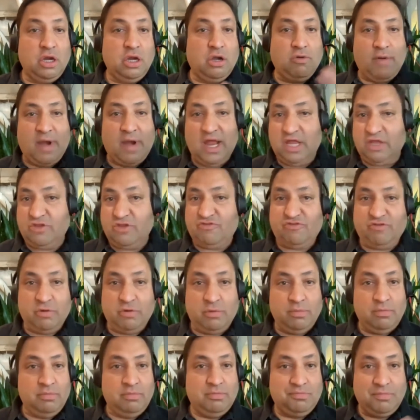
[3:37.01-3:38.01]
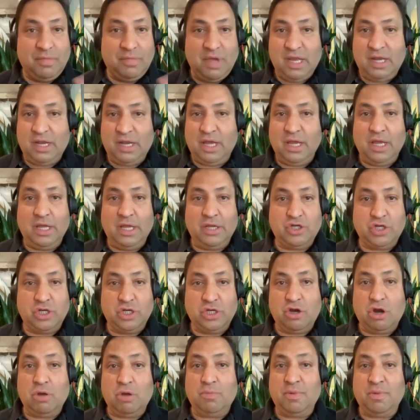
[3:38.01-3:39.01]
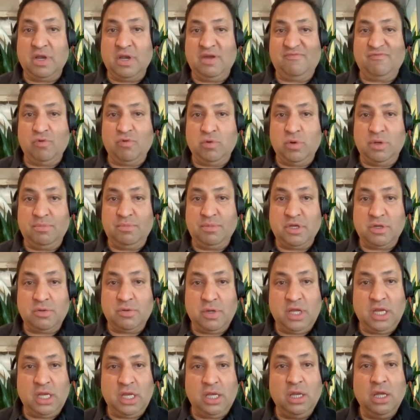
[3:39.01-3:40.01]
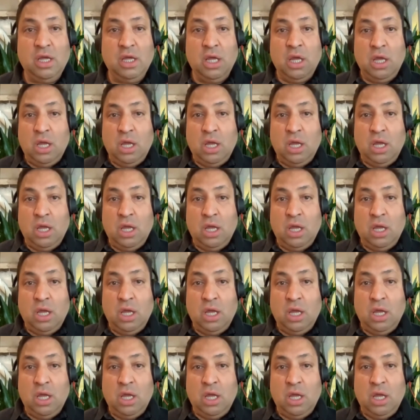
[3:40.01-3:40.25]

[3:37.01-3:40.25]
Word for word: grants from NIH and DARPA and everyone in between.